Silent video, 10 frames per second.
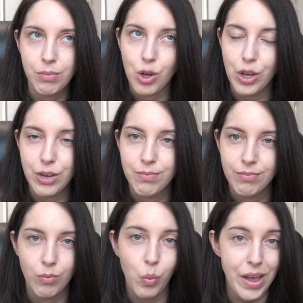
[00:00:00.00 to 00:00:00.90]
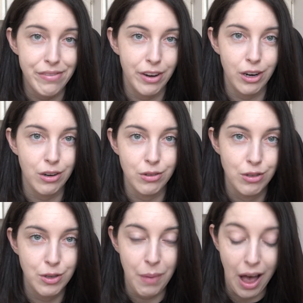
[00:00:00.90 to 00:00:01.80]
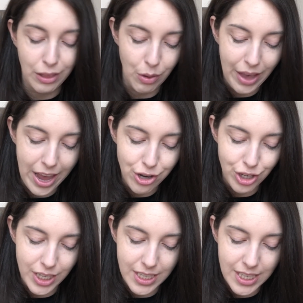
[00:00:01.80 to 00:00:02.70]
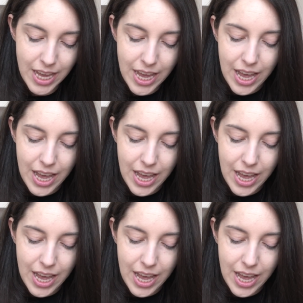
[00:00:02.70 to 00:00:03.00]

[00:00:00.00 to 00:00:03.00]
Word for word: good Wayfarer spot locations.